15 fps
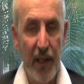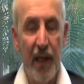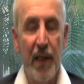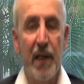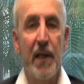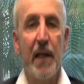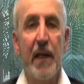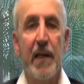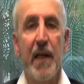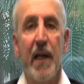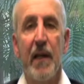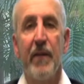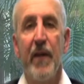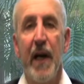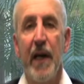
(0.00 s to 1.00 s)

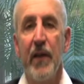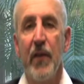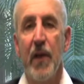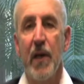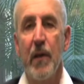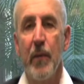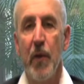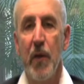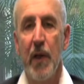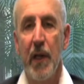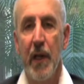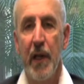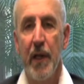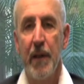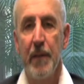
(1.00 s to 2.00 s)
identifying the
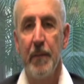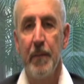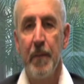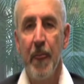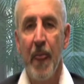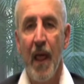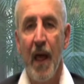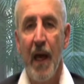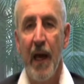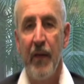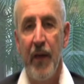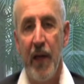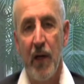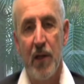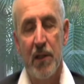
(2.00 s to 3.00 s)
community, and
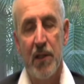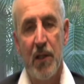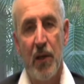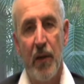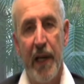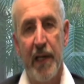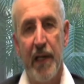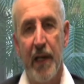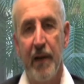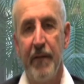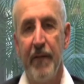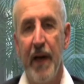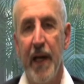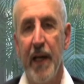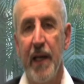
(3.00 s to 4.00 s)
then also
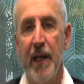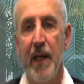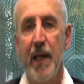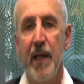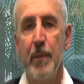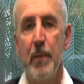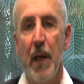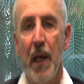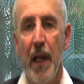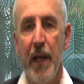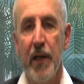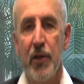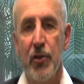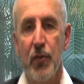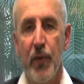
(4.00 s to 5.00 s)
identifying key
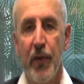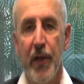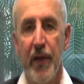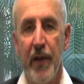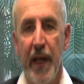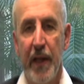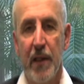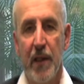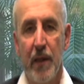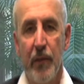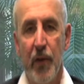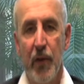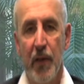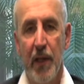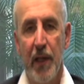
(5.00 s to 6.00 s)
players within that
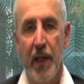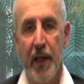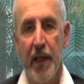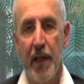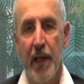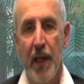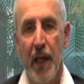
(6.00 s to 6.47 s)
community.